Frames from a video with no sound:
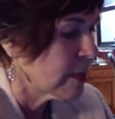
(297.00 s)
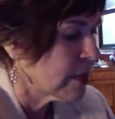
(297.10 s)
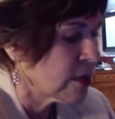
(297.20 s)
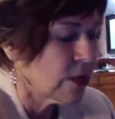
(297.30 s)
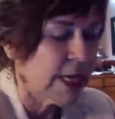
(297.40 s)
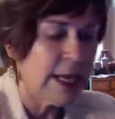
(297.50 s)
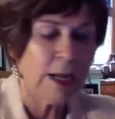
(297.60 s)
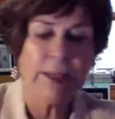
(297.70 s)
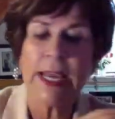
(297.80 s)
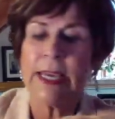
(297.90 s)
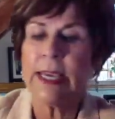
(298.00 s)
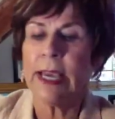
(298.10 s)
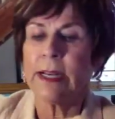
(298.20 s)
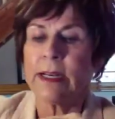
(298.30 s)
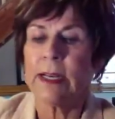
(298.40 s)
So again, I'm taking
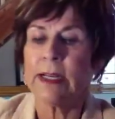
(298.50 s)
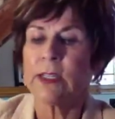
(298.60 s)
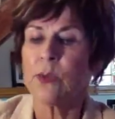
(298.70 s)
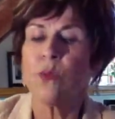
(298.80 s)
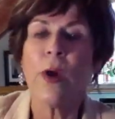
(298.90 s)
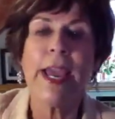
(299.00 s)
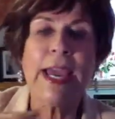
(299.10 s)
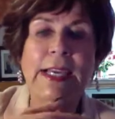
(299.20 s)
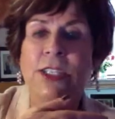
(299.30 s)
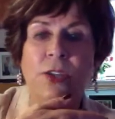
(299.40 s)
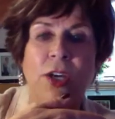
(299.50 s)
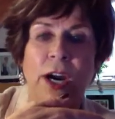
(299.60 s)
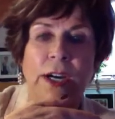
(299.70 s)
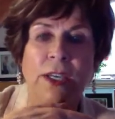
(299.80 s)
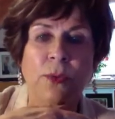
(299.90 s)
it and it's way too
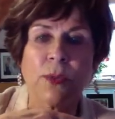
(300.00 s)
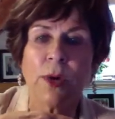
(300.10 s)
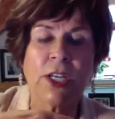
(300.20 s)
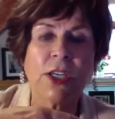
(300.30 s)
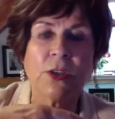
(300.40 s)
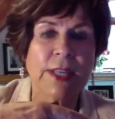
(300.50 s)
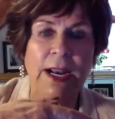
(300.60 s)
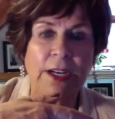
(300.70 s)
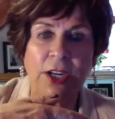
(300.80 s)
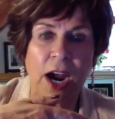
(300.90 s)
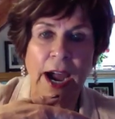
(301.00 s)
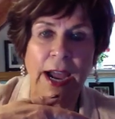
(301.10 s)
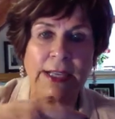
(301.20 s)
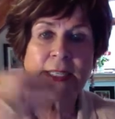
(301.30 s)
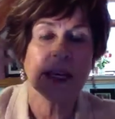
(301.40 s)
dark. You wouldn't want to use that on your
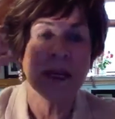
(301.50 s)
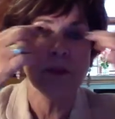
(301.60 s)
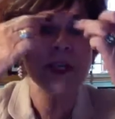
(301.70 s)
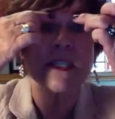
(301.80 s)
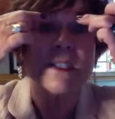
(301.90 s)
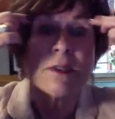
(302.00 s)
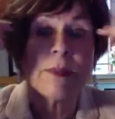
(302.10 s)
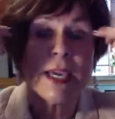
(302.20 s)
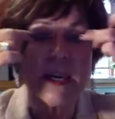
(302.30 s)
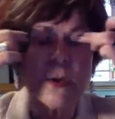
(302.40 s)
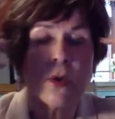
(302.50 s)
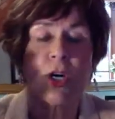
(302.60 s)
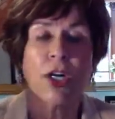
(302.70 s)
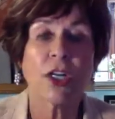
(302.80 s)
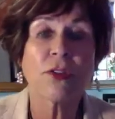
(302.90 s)
eyes because it'd make you,
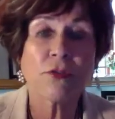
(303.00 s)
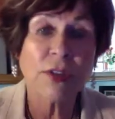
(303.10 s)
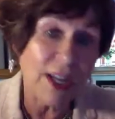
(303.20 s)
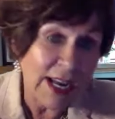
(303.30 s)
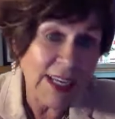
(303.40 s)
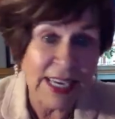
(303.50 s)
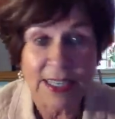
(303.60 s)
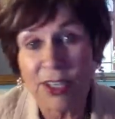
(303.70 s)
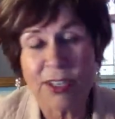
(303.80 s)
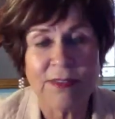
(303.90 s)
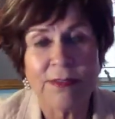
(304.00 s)
again, look